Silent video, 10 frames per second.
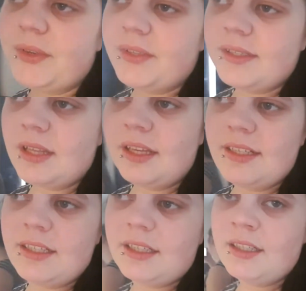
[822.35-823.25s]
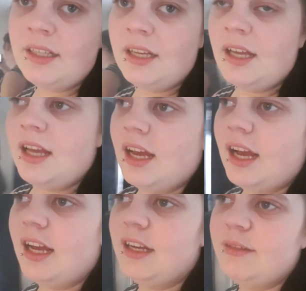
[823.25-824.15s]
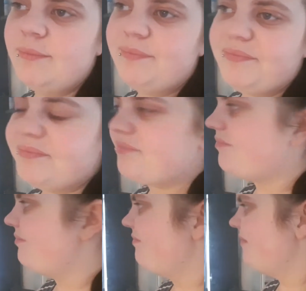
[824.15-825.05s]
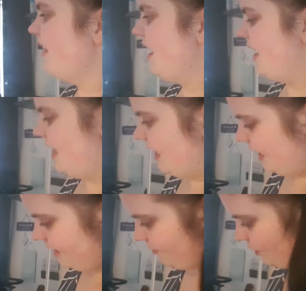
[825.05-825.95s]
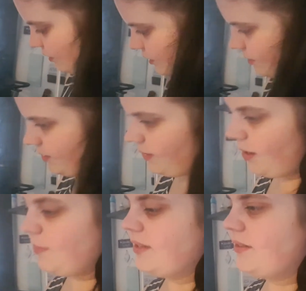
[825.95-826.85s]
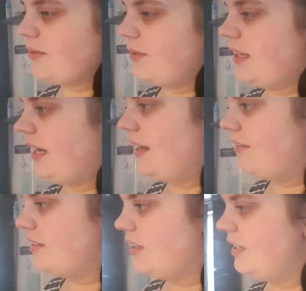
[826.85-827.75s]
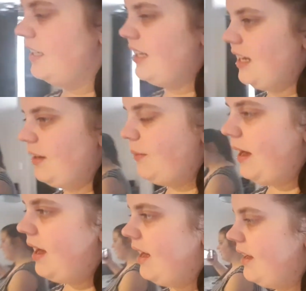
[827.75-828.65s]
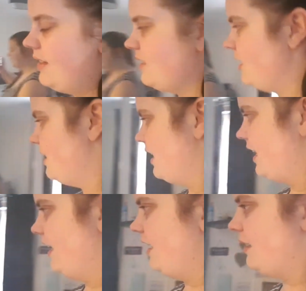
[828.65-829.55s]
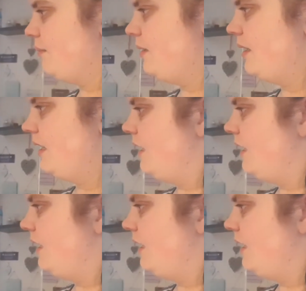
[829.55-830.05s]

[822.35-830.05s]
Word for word: God, this lighting. Um, and in my wardrobe as well, I've been sorting it out and tidying it up and tidying it up.